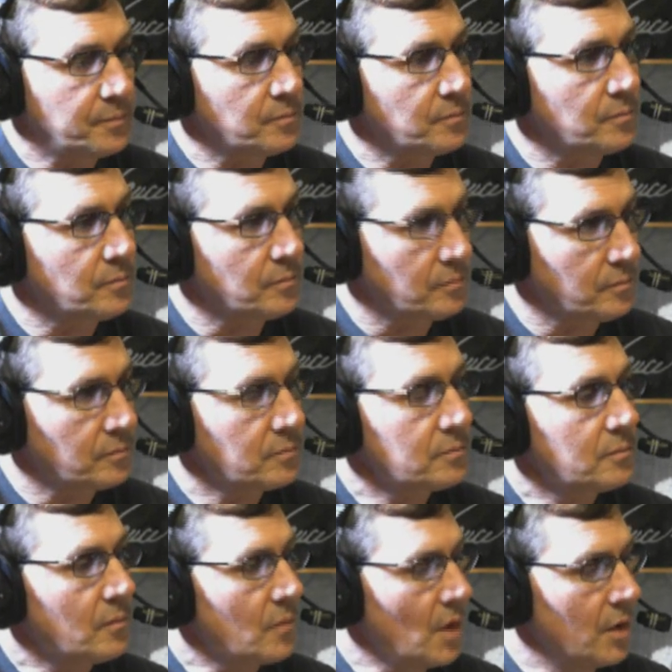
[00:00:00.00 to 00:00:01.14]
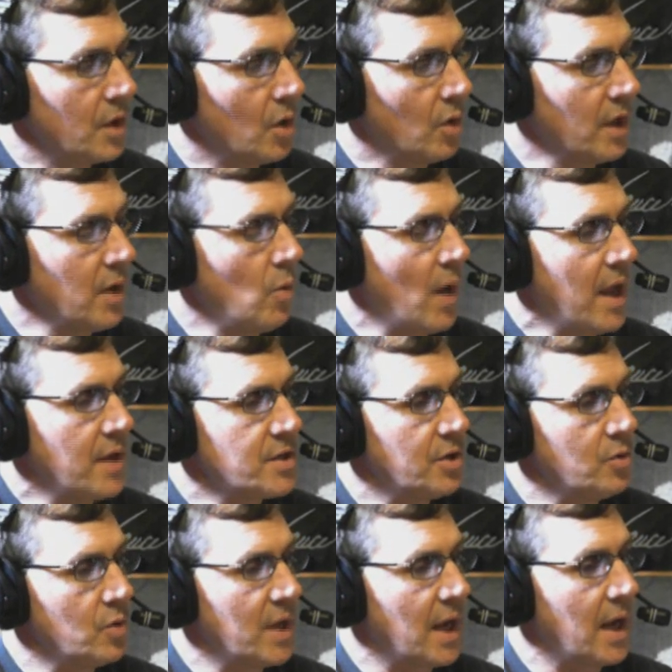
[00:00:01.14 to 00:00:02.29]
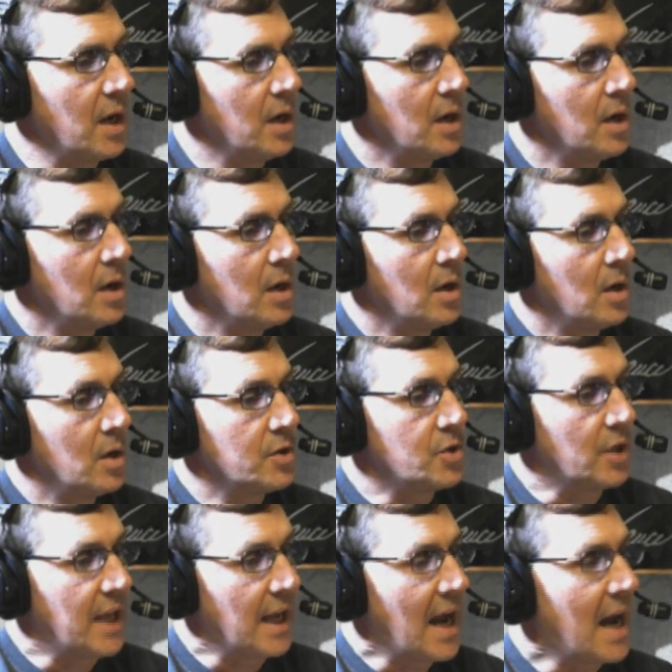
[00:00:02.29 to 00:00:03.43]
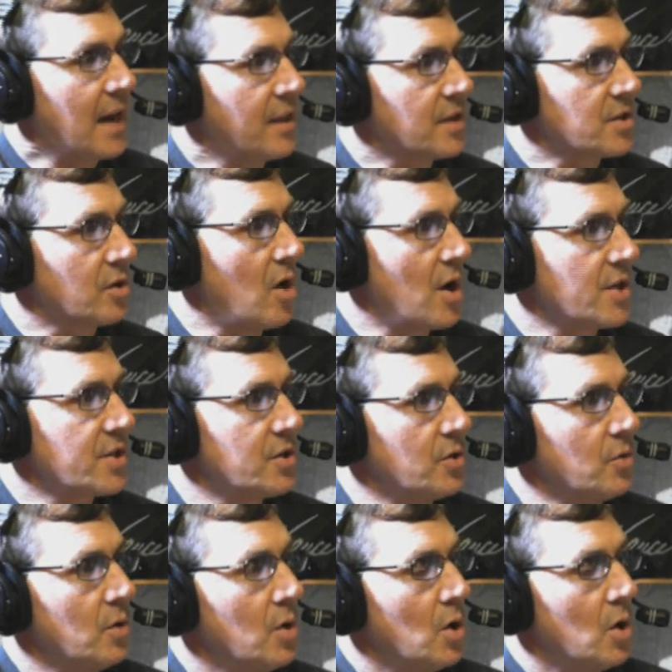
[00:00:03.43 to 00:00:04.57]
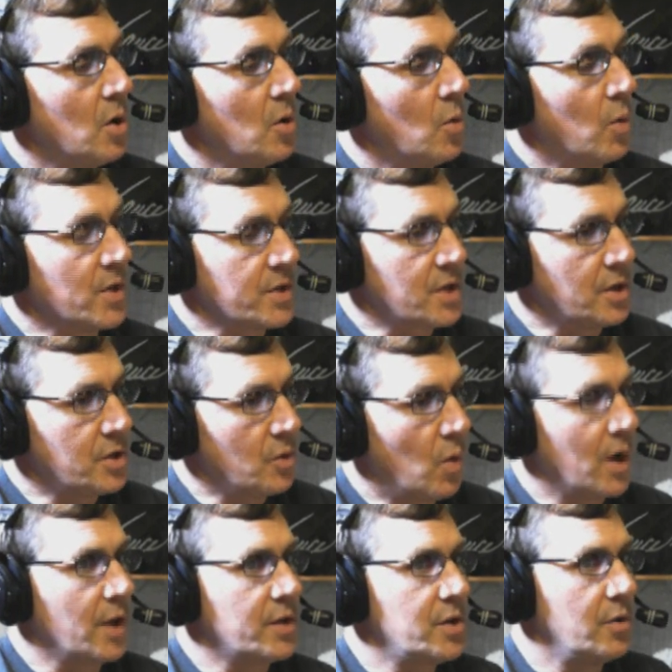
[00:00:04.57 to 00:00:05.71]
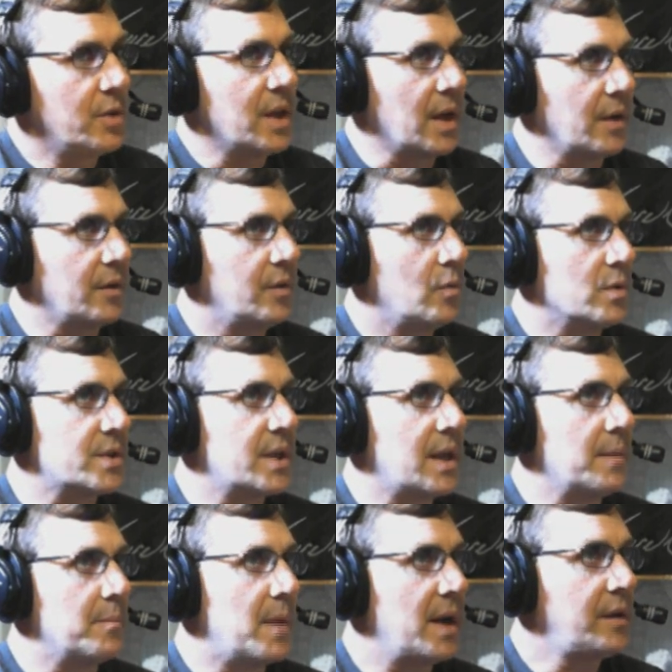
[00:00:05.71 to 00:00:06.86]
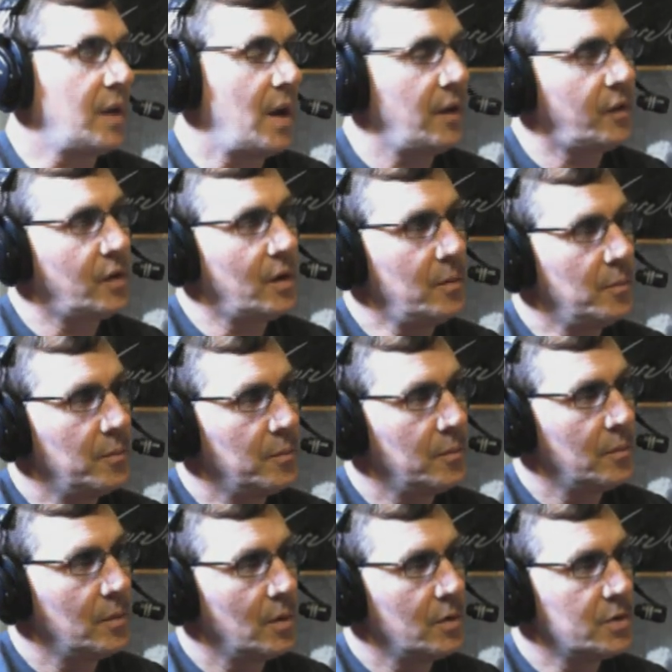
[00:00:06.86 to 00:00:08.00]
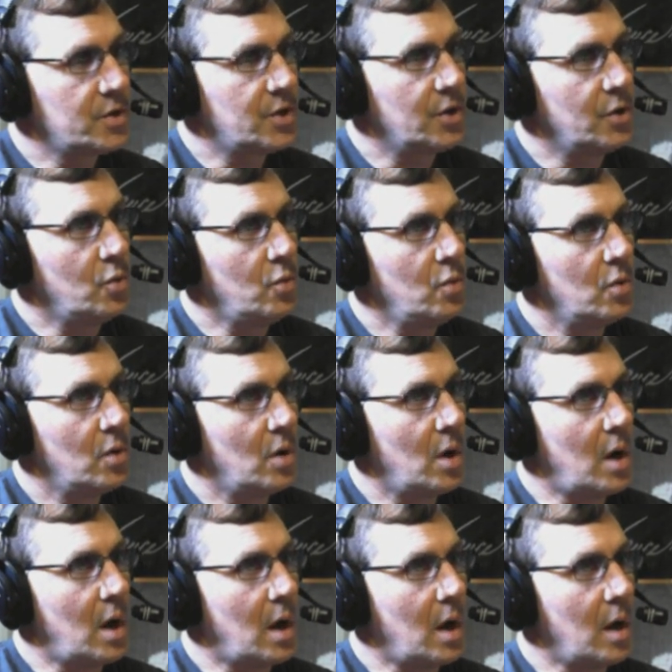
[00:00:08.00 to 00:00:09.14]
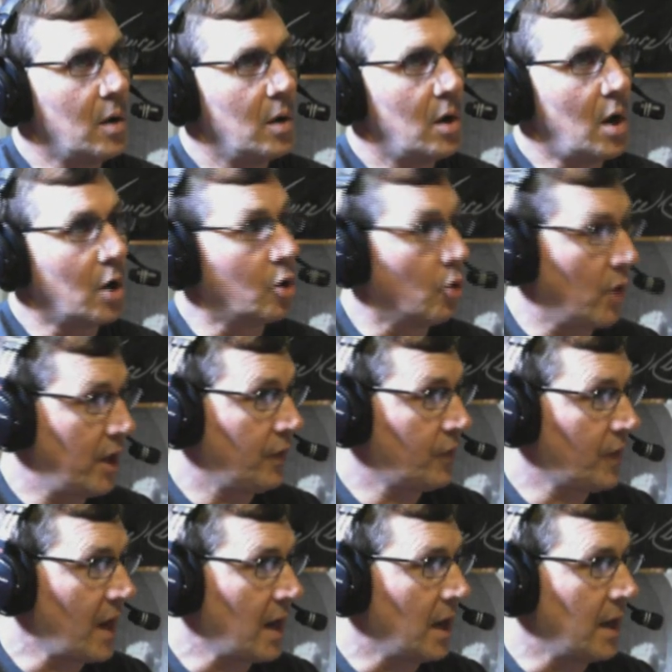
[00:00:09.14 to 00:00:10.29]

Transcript: The only way to get out of this lawsuit was to do one of two things: was to get Mike Tyson to agree to settle